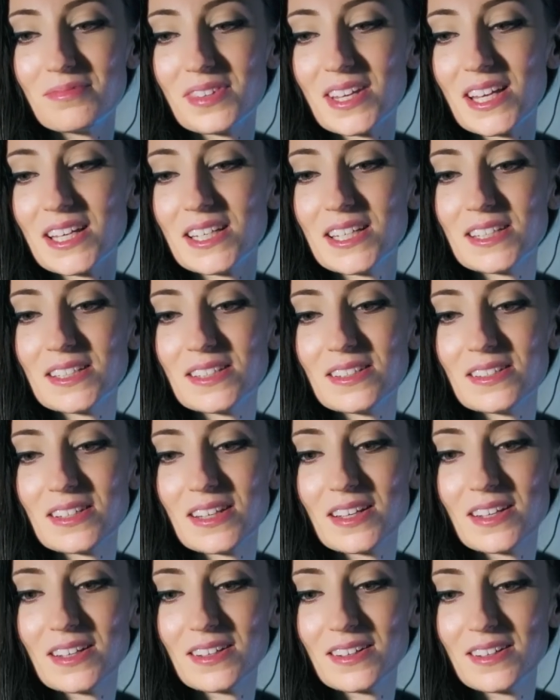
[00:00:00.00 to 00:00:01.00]
It is
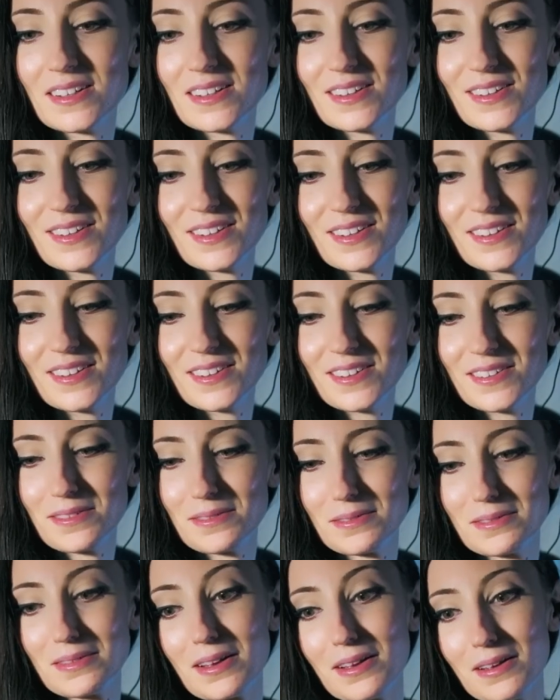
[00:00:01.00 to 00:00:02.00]

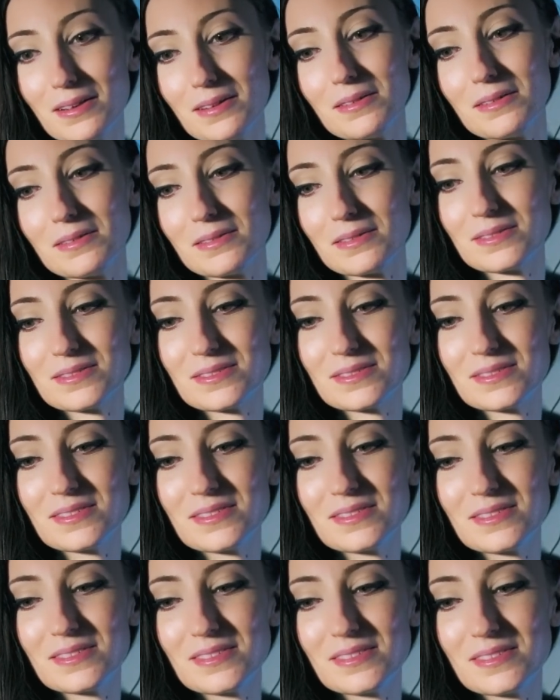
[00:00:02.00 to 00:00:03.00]
a
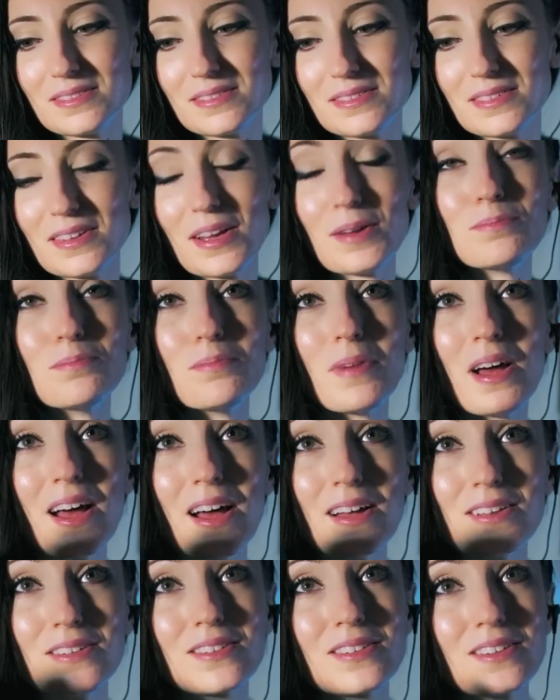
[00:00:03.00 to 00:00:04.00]

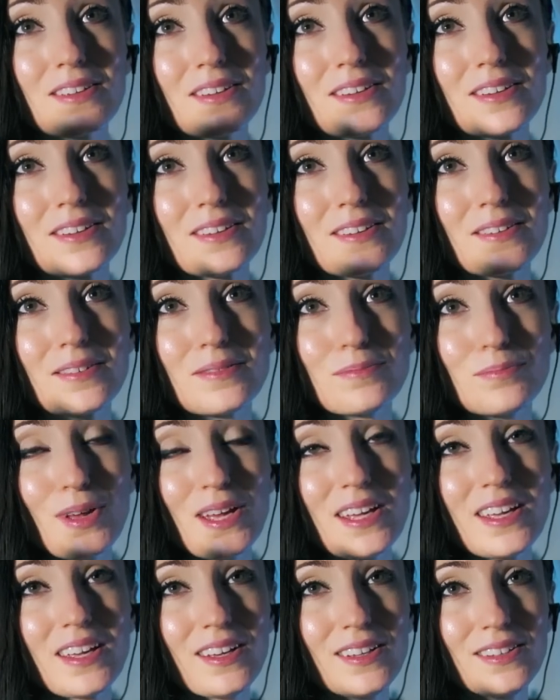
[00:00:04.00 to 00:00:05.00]
mask
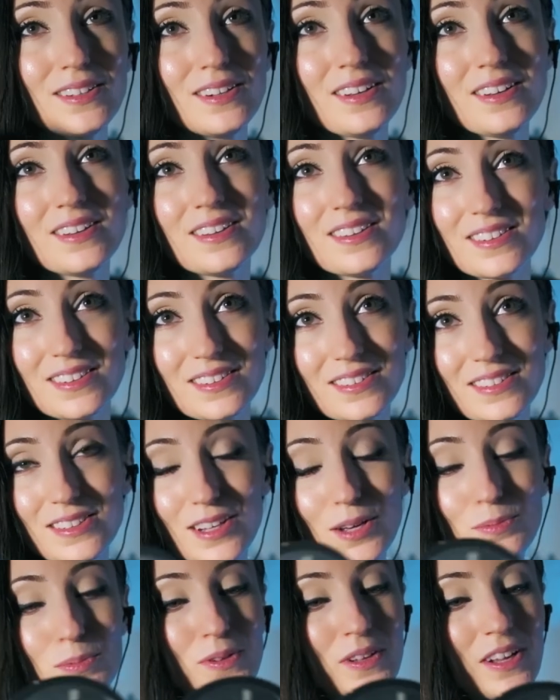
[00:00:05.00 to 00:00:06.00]
making
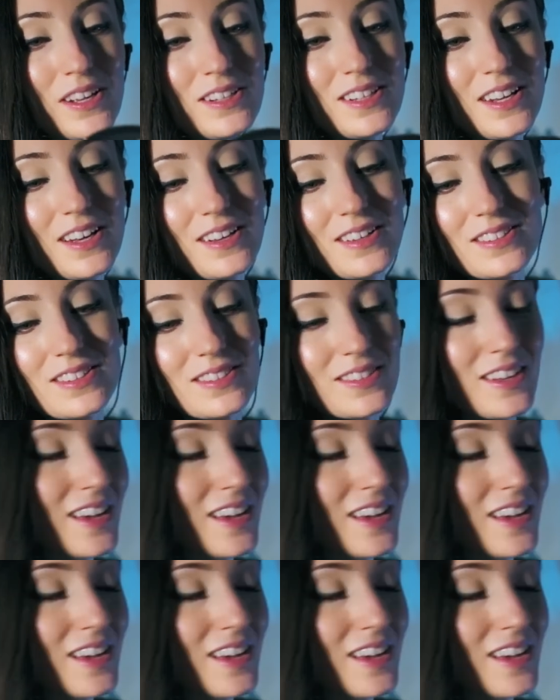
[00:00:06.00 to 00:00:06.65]
type of latex.